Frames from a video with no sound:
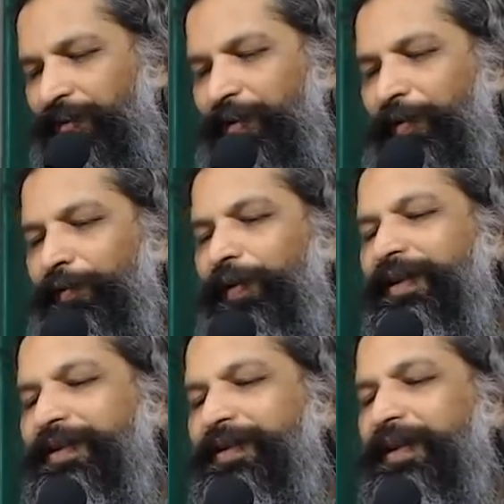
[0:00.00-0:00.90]
For
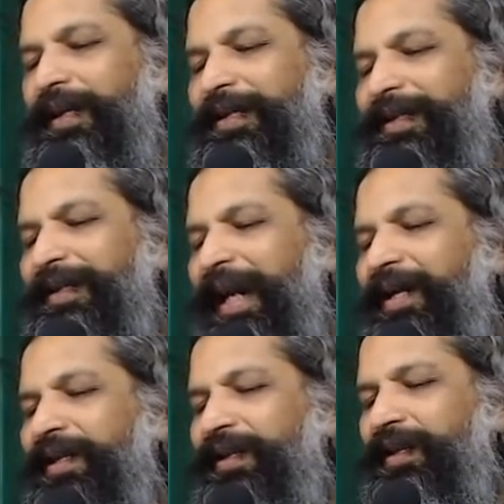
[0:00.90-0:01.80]
this
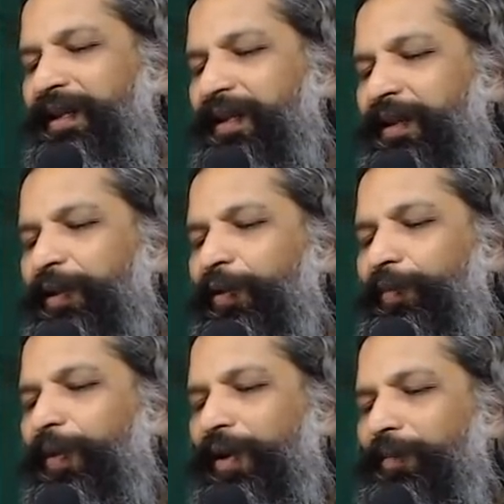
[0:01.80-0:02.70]
scanty,
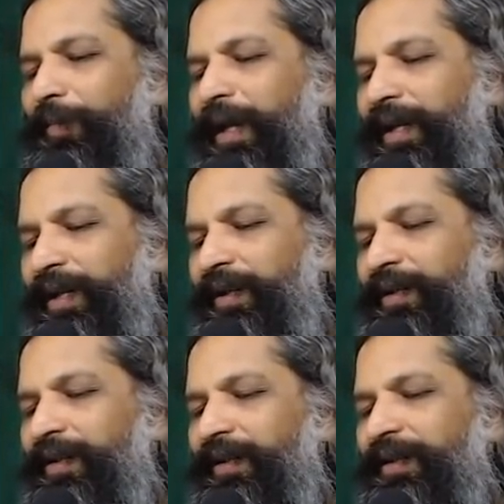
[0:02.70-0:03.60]
newborn mind
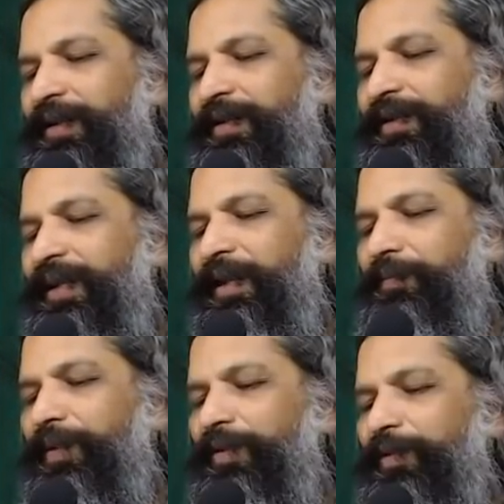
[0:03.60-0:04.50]

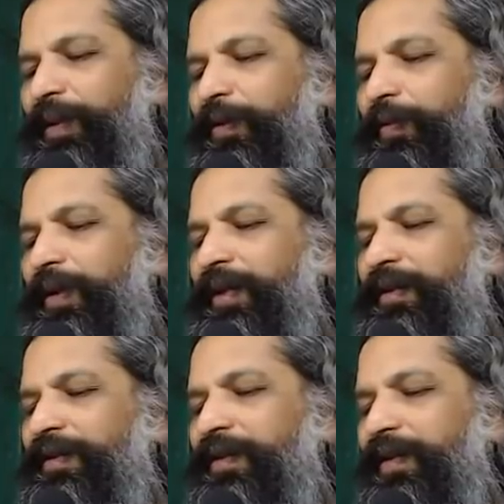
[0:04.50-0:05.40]
seemed to be only a
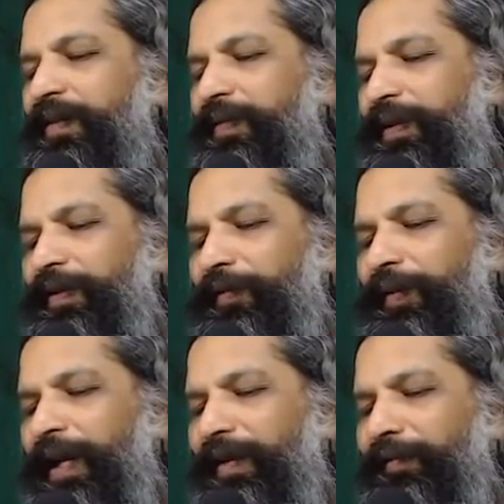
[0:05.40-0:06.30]
servant of
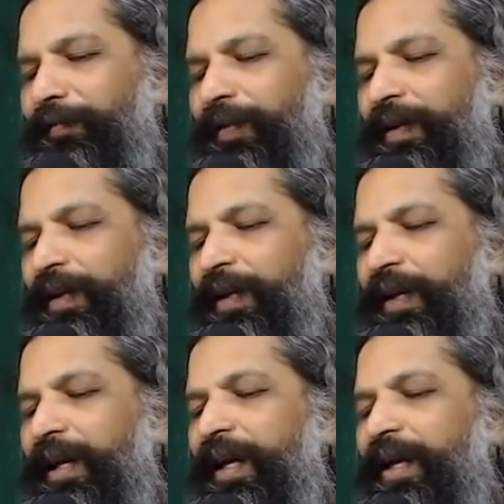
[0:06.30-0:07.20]
life,
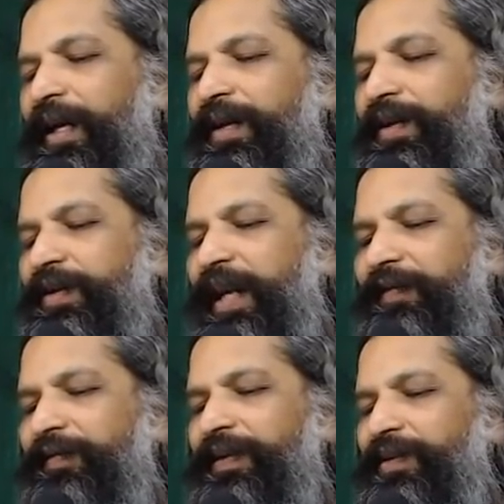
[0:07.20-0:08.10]
a
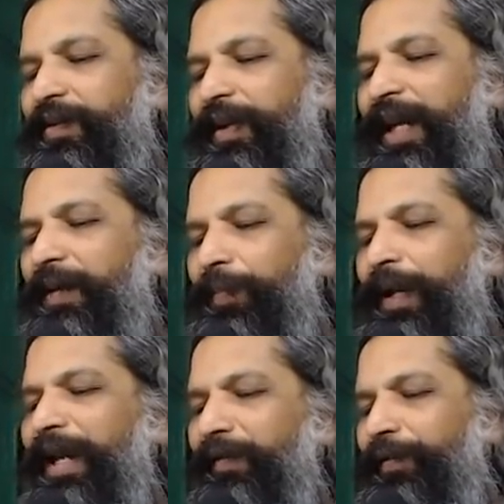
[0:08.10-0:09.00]
contrivance to help
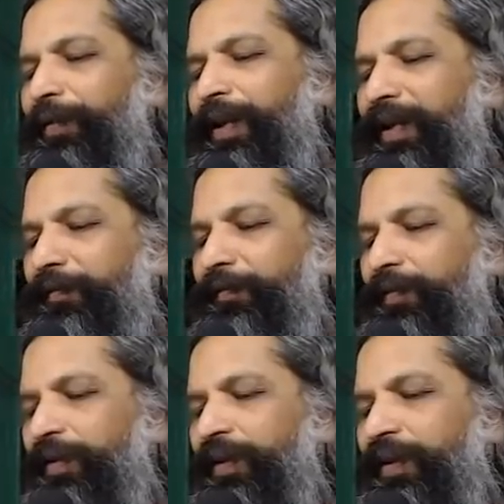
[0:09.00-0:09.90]
life to live,
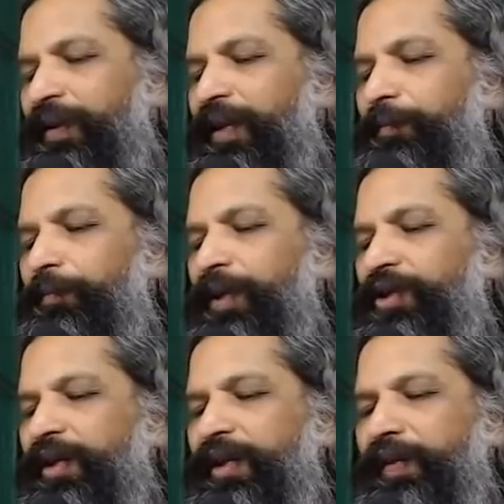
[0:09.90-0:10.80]
a
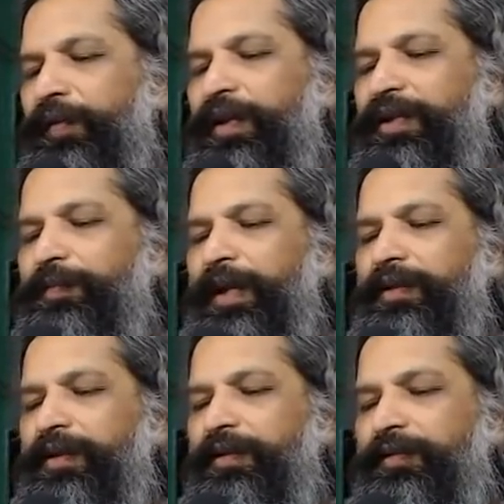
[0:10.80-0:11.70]
machinery for its
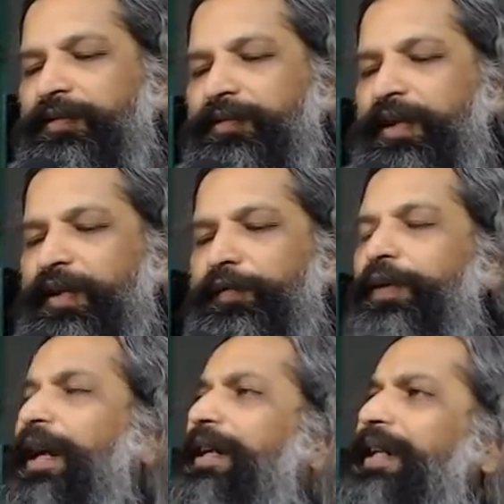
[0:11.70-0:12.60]
maintenance,
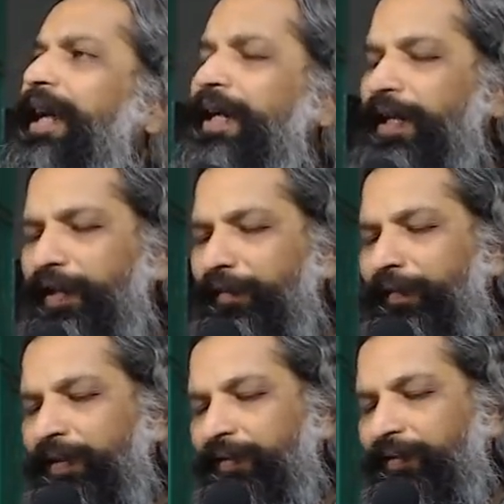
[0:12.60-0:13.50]
for attack and
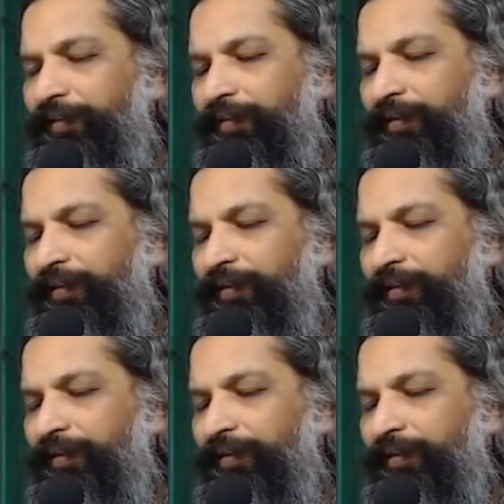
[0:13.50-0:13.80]
defense,